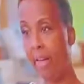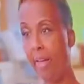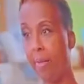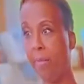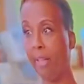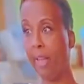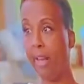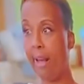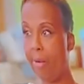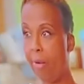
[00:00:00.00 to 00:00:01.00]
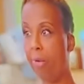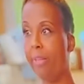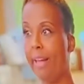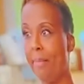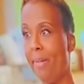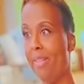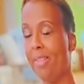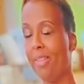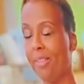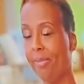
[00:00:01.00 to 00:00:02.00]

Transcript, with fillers: I am collateral damage.